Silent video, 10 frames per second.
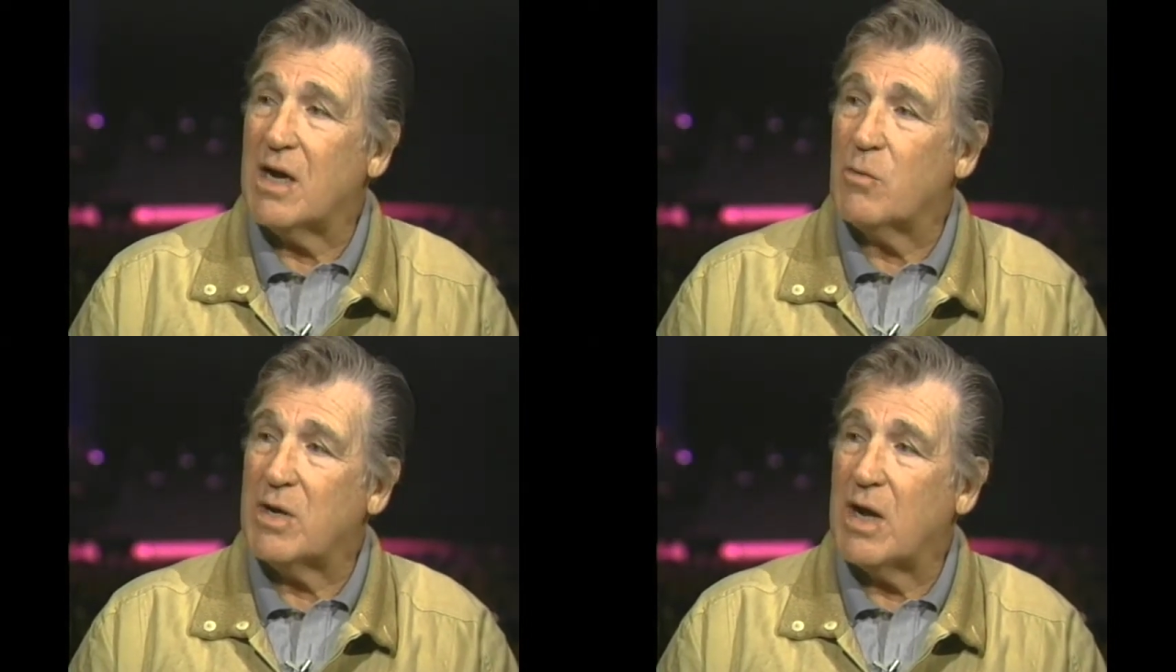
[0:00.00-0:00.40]

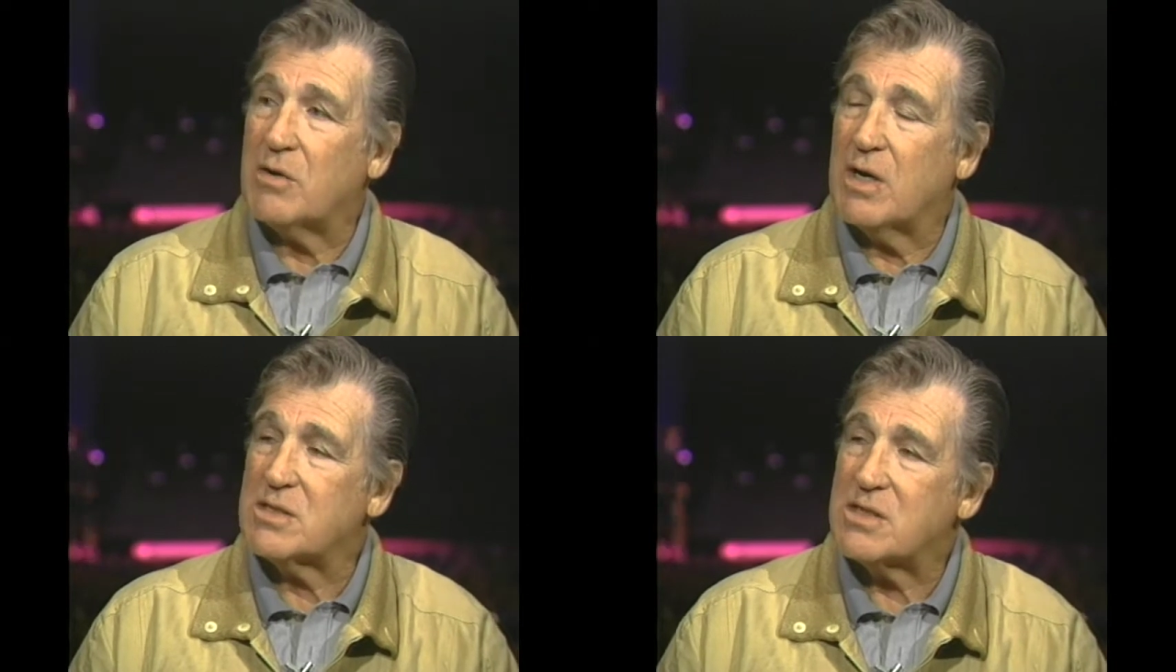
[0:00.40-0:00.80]
I went
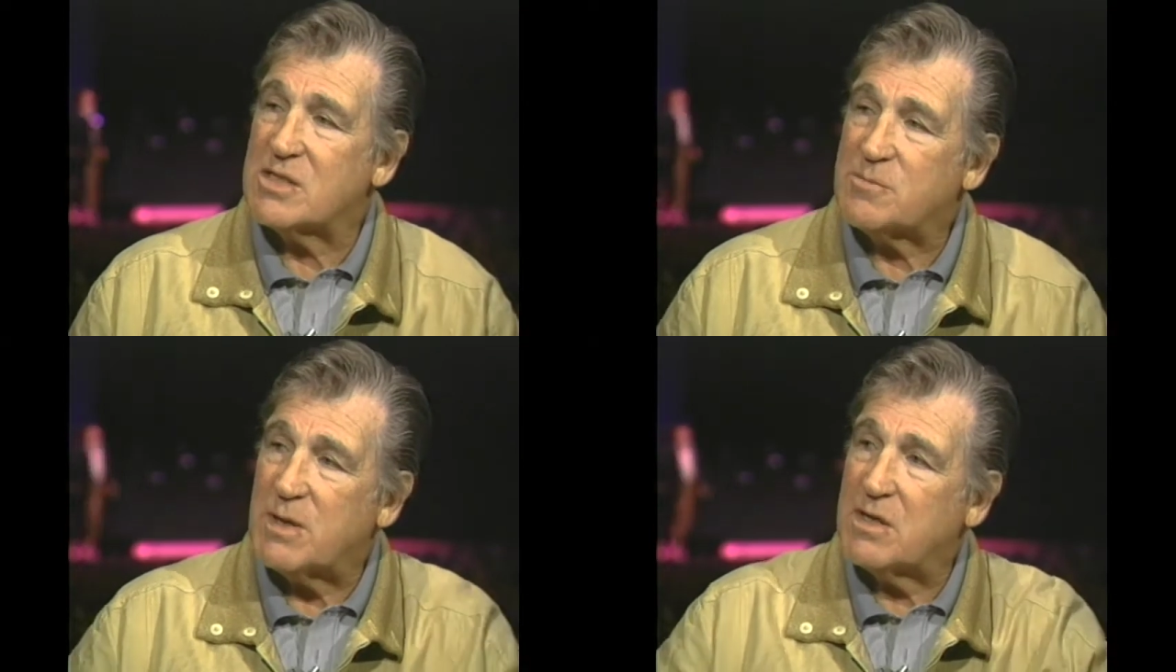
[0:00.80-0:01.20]
out and I
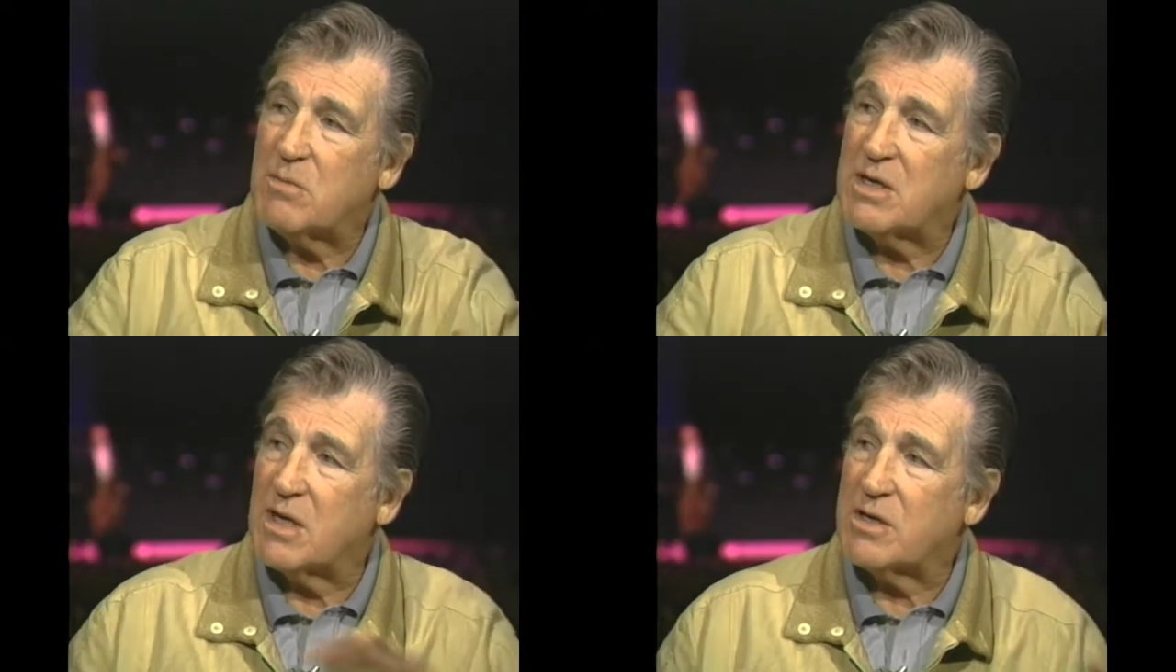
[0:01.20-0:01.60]
started spending
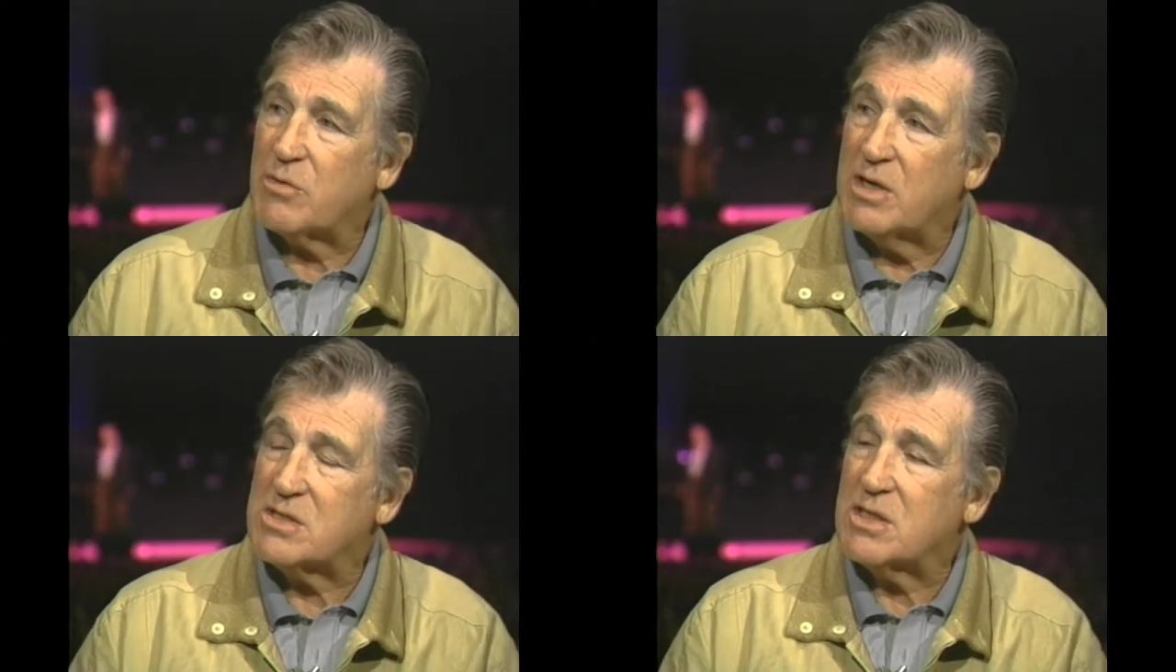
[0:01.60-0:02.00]
money like
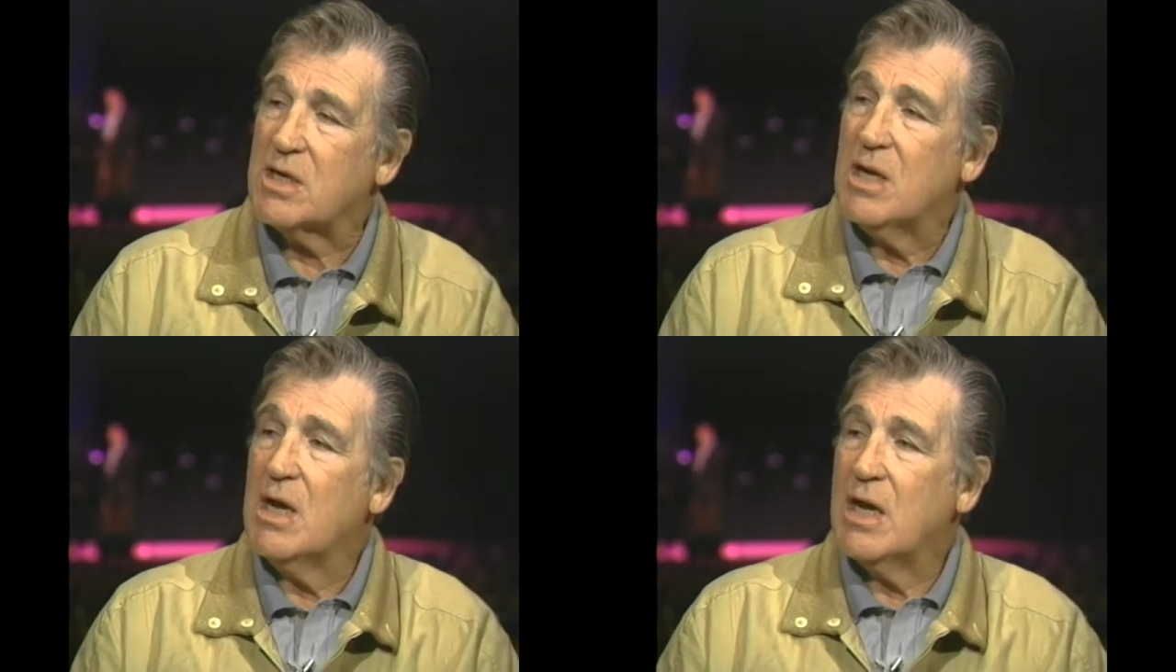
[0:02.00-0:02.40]
crazy.
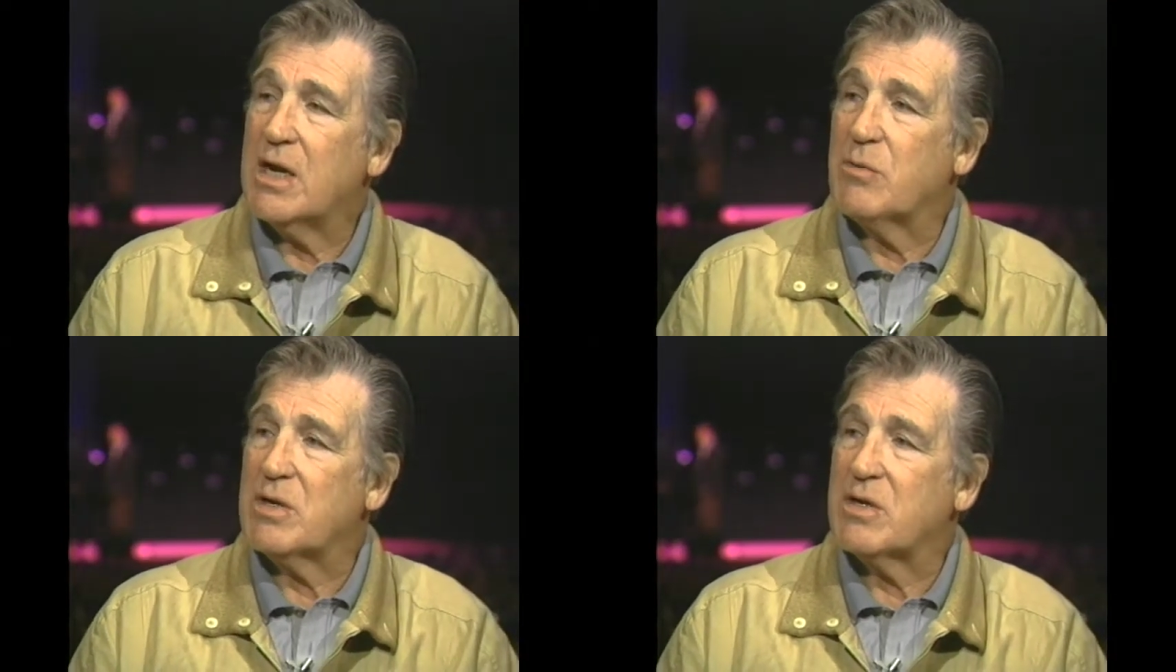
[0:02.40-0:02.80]

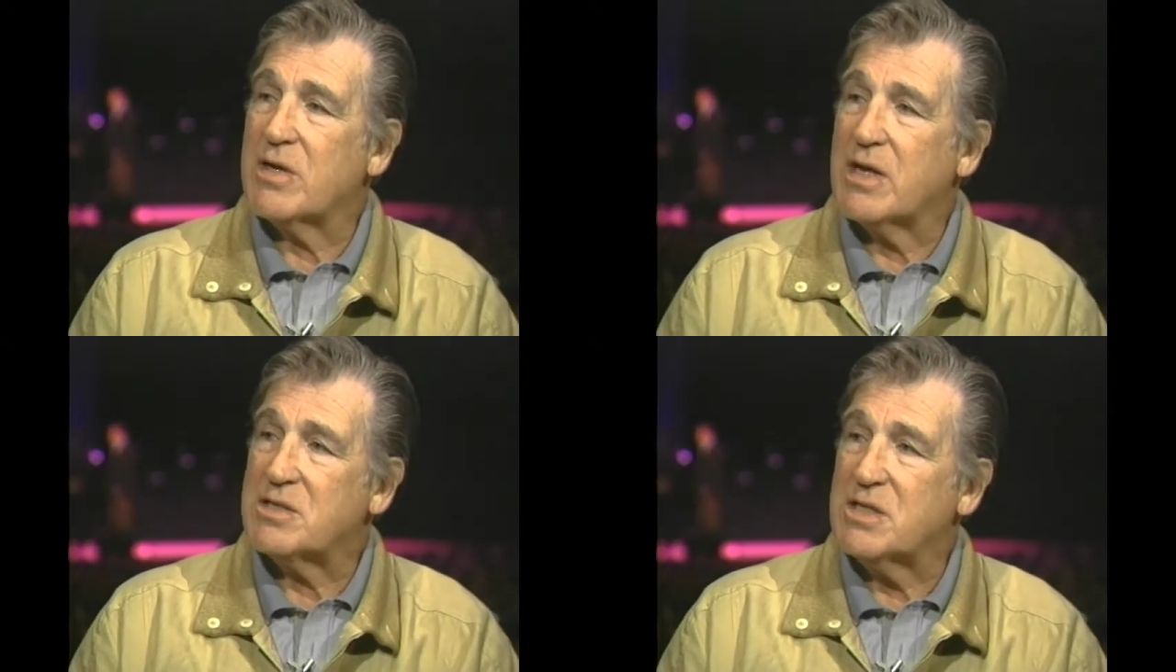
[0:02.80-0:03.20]
And I went
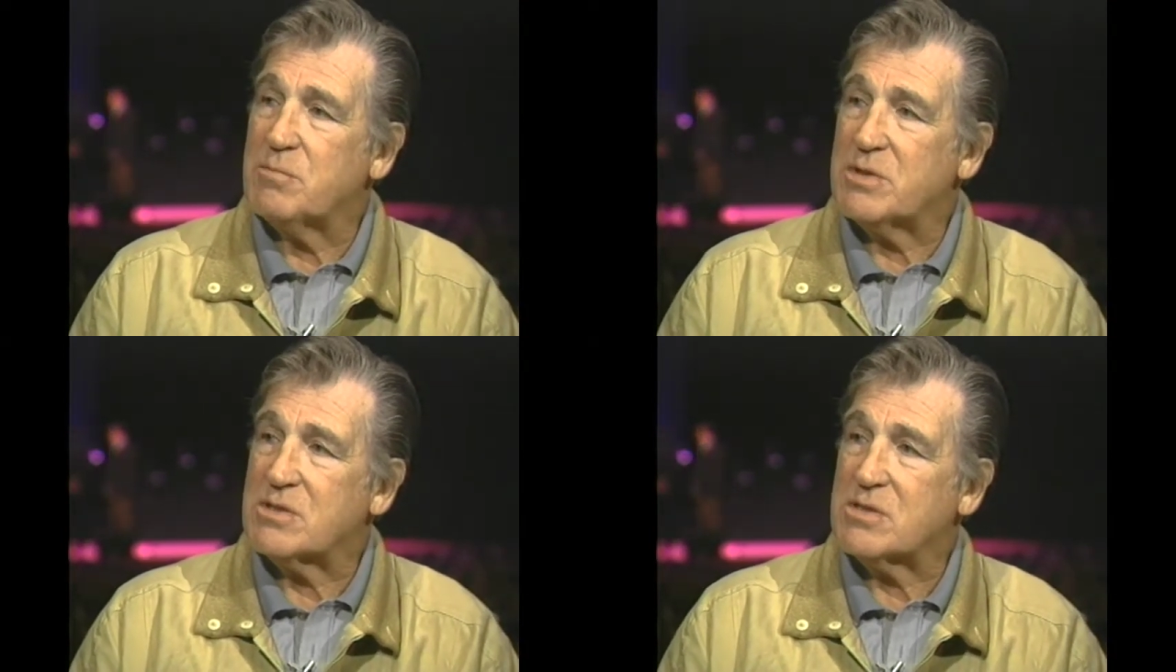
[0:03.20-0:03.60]
into the
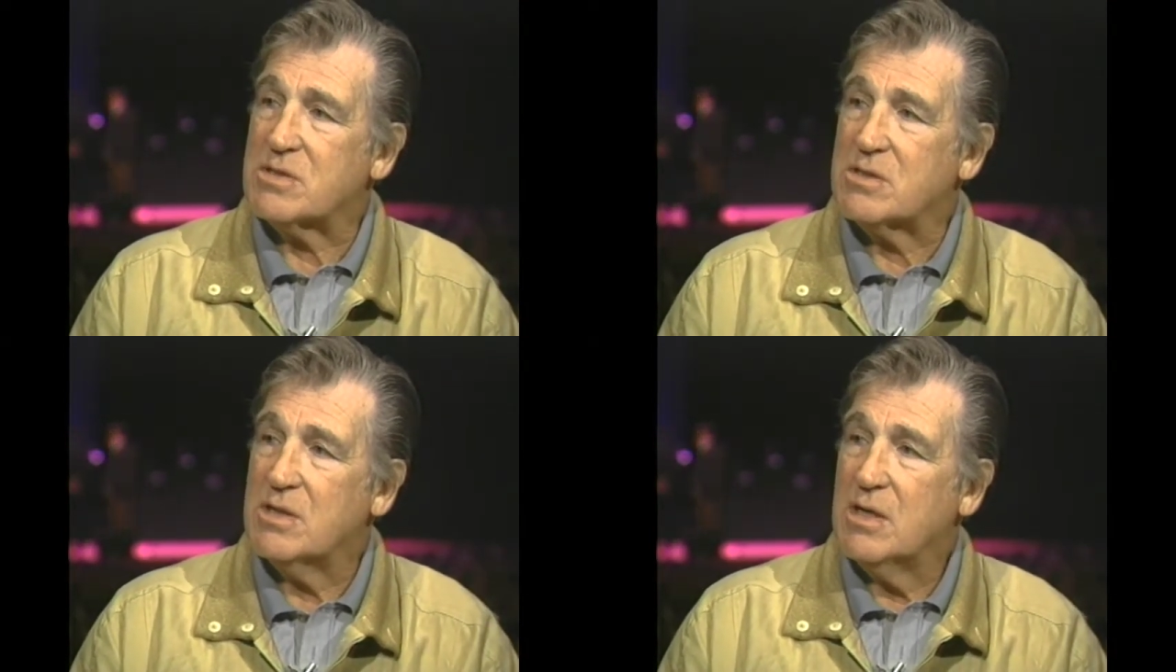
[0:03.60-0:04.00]
antique
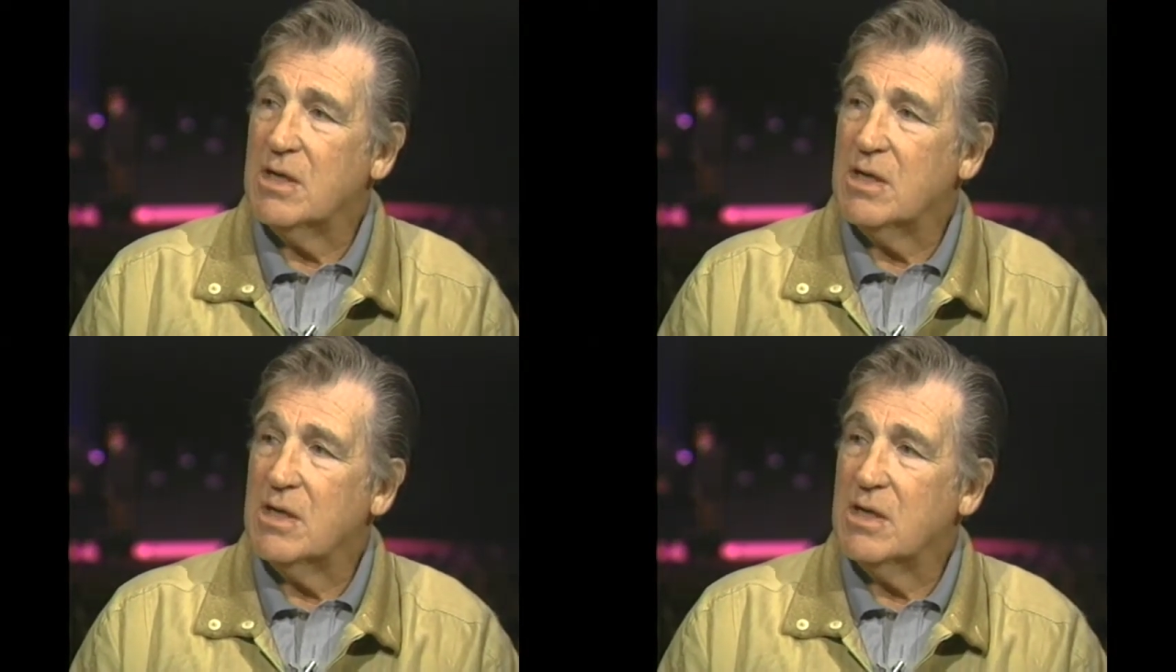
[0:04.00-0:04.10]
business.